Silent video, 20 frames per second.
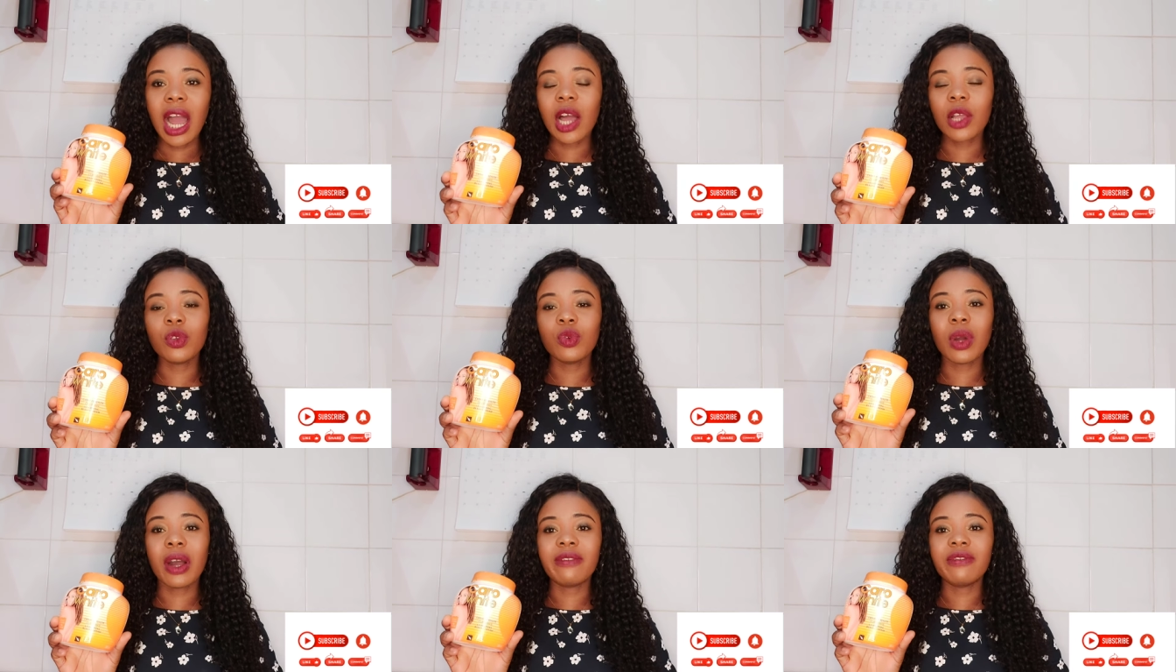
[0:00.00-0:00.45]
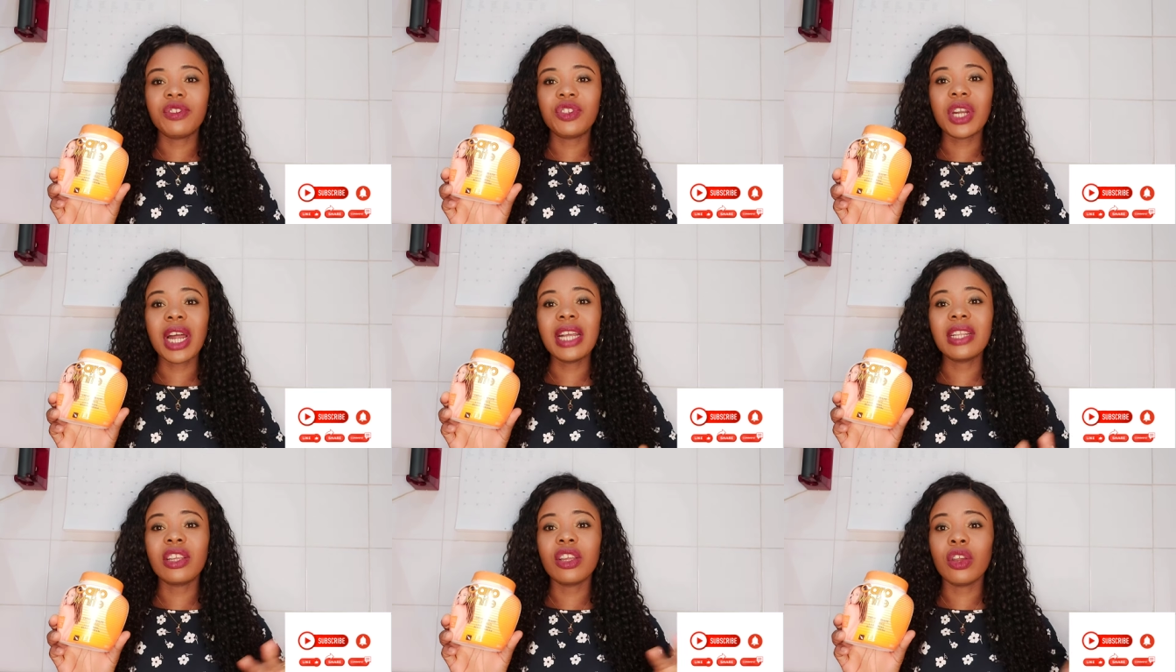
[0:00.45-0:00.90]
and you have
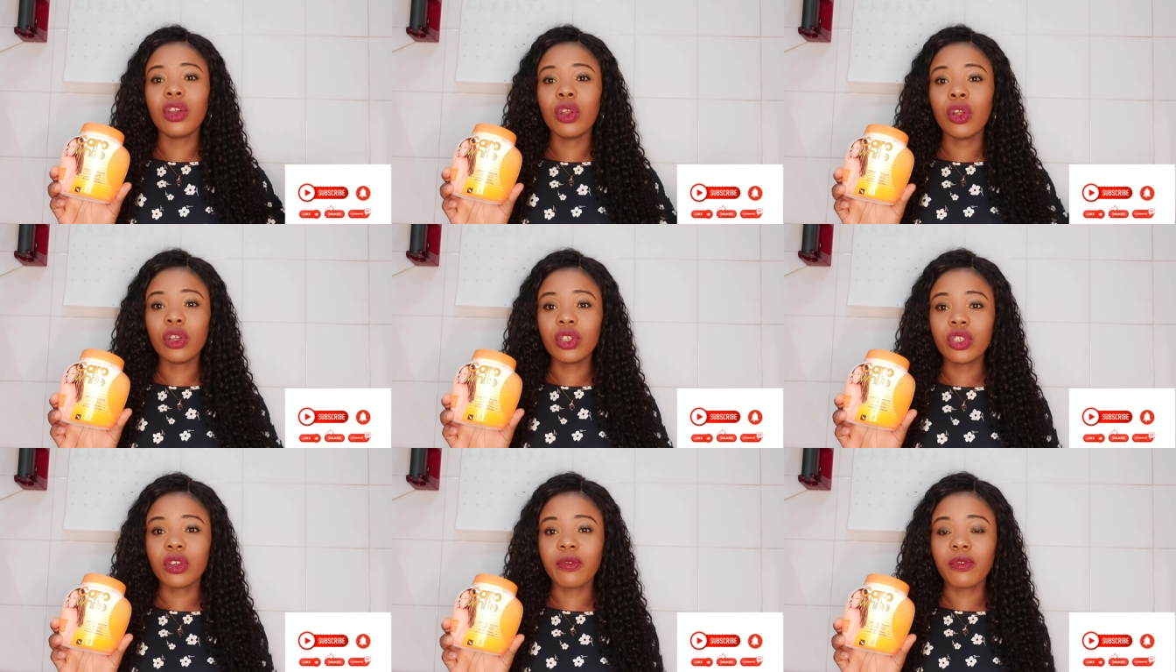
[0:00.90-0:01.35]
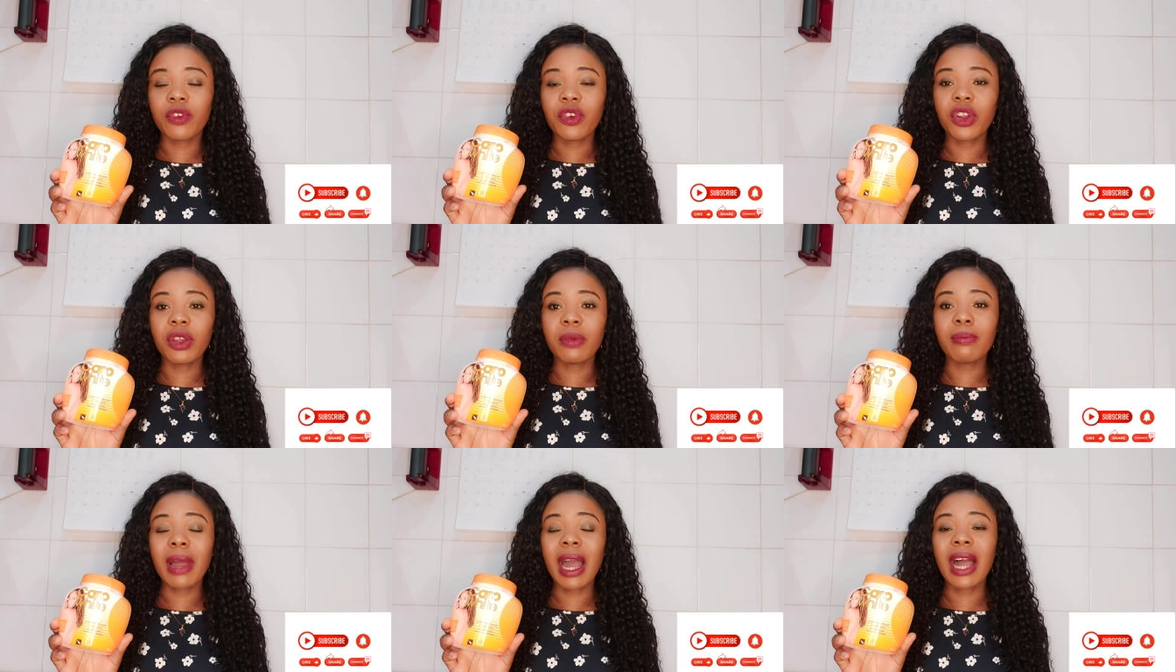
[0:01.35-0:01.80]
tried a lot of
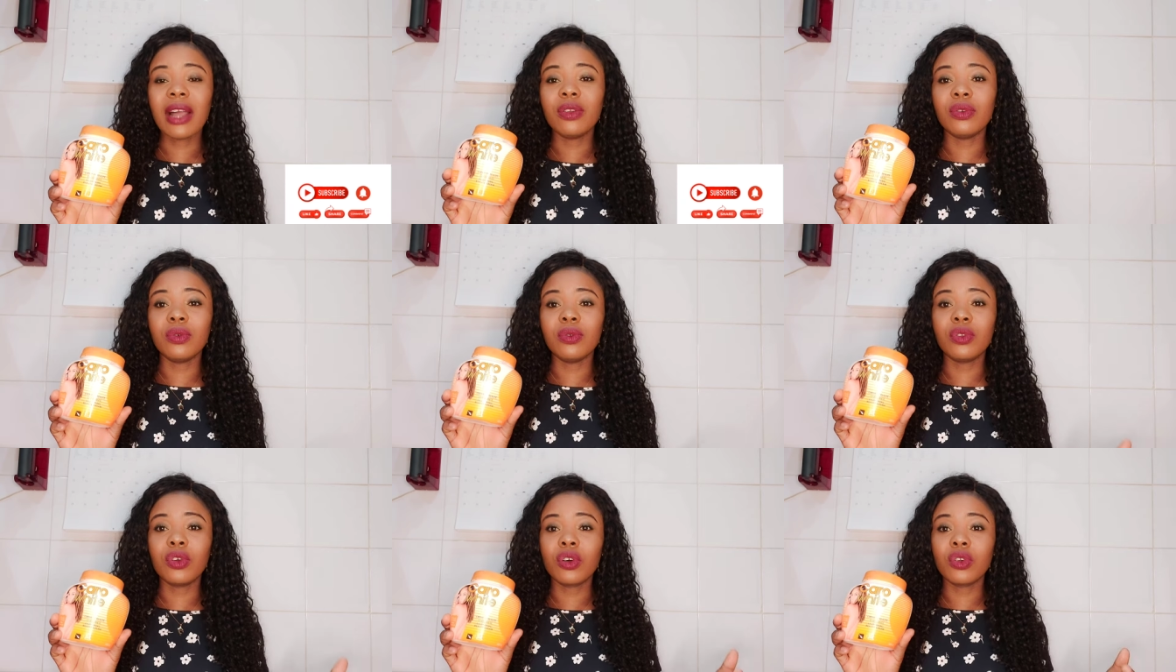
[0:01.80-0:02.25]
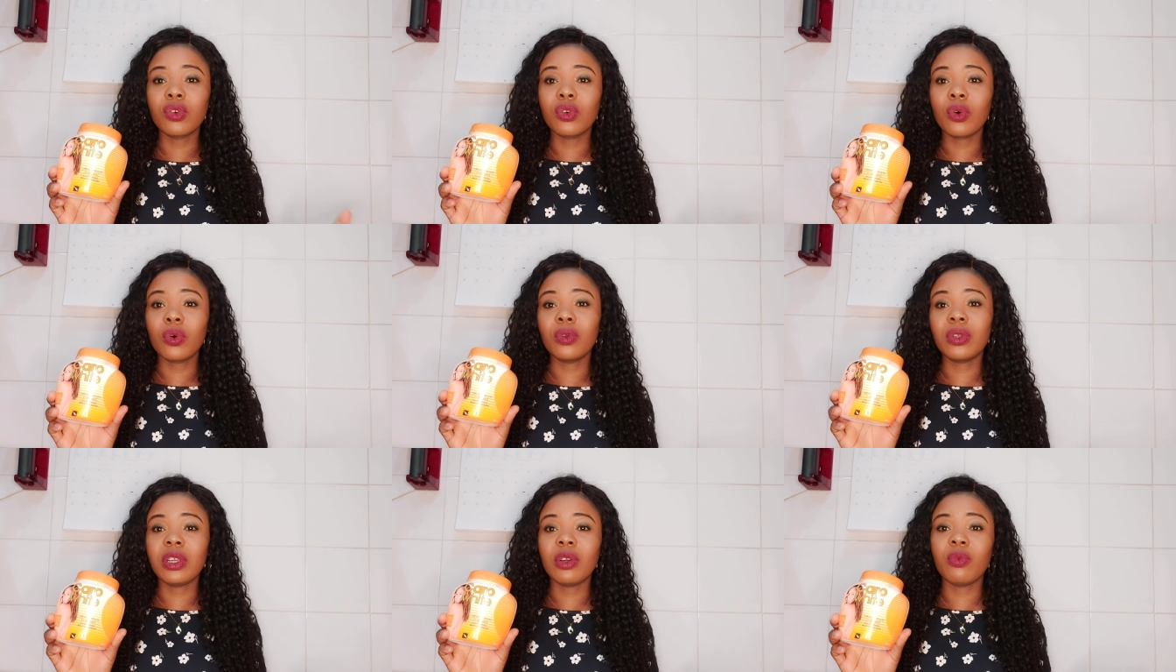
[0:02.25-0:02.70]
cream and you don't
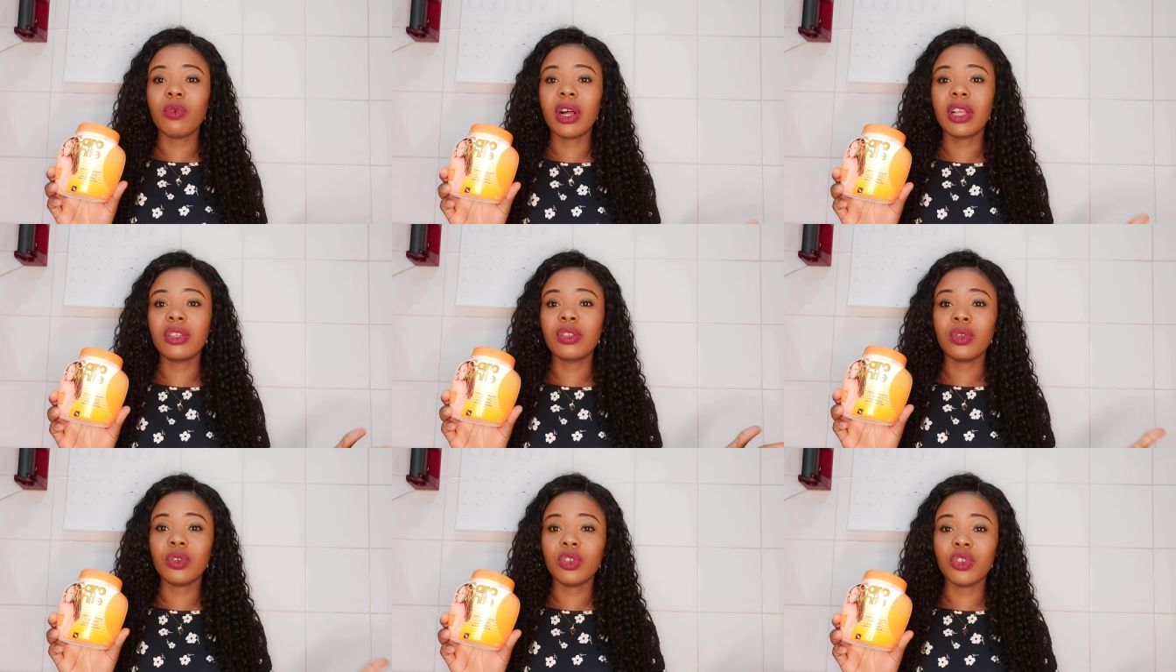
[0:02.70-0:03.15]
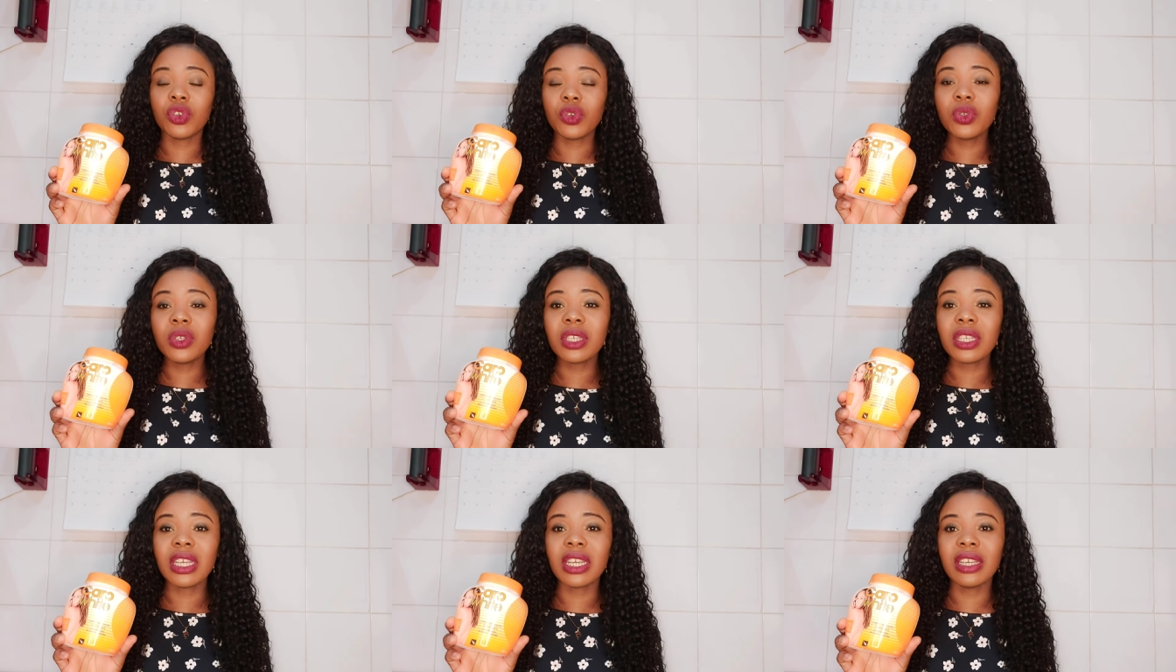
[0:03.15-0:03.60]
know the one to
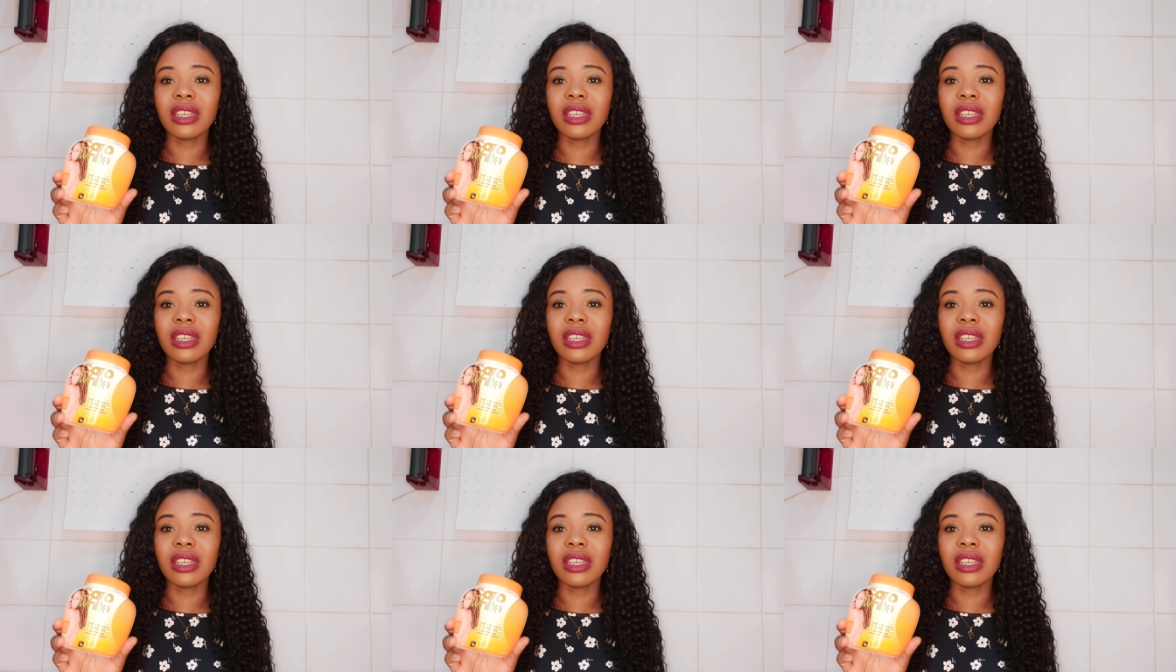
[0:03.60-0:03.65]
use,